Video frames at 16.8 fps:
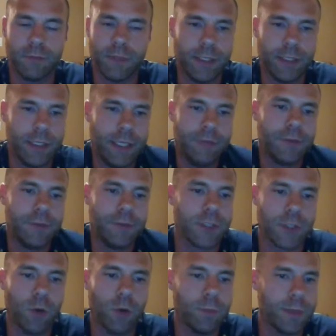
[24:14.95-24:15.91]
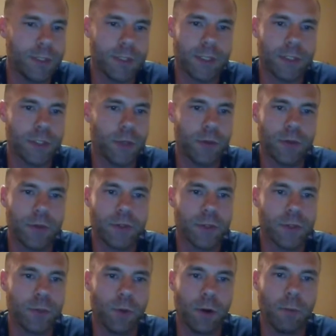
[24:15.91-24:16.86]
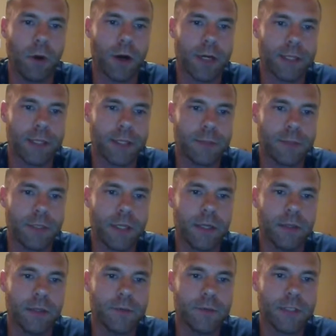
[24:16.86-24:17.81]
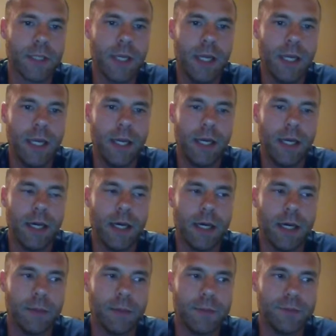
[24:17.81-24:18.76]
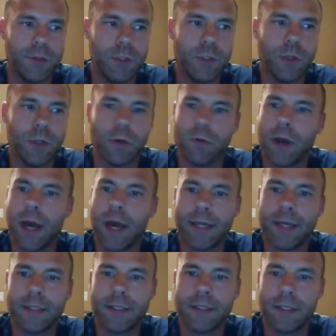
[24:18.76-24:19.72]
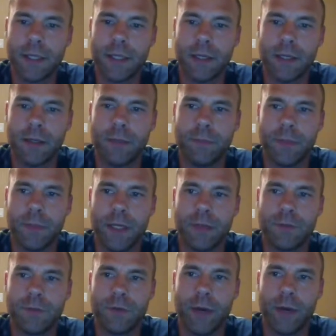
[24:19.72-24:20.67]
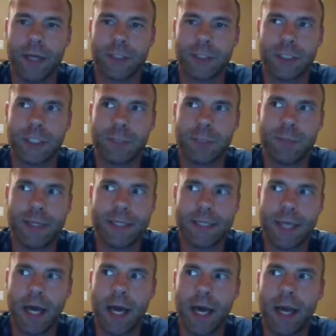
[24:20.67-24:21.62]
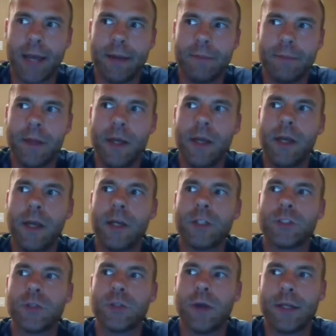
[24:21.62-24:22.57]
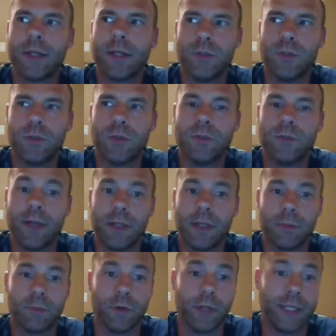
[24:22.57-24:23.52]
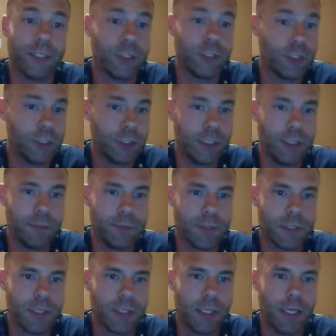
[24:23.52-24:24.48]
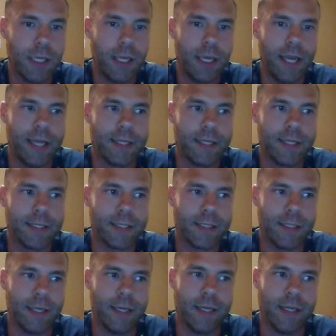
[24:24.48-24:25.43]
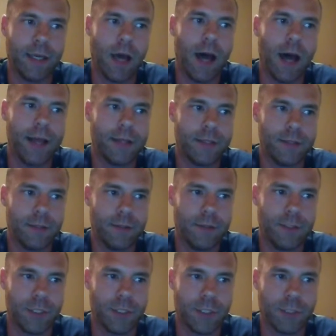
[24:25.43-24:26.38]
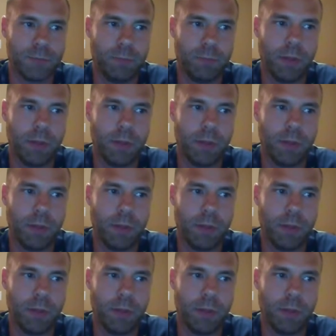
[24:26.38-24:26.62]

even just home business owners who want to market themselves. If you do it right, and if you actually spend time trying to develop relationships, and not just